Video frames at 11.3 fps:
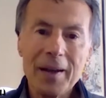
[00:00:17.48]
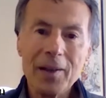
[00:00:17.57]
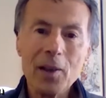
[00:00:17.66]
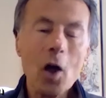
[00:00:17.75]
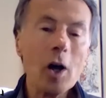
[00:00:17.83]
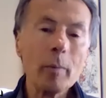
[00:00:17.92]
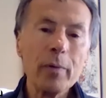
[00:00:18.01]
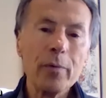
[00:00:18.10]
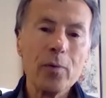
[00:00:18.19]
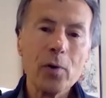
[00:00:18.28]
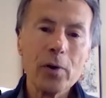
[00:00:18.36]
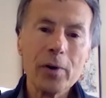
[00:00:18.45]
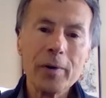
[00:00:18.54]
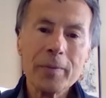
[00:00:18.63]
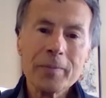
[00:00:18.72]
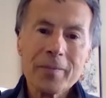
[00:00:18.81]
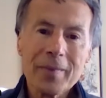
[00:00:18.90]
long
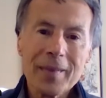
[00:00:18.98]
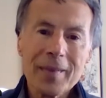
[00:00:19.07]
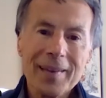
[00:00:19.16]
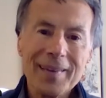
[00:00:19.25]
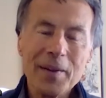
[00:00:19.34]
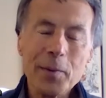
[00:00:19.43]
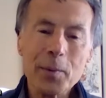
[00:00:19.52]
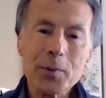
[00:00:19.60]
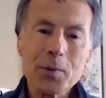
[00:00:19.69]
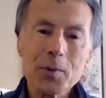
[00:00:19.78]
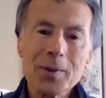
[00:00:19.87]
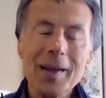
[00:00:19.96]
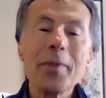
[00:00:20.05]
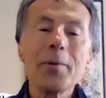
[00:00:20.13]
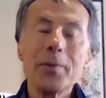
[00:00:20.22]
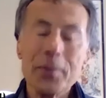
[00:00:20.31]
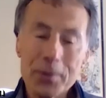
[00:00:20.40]
before it was,
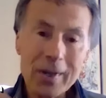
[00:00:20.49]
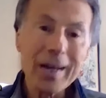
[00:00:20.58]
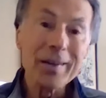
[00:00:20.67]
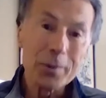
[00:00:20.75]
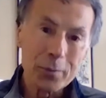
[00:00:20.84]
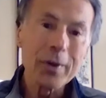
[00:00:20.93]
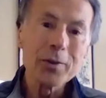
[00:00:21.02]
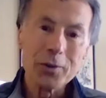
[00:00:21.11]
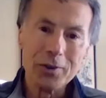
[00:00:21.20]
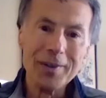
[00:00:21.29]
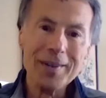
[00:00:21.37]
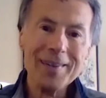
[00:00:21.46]
other than science fiction,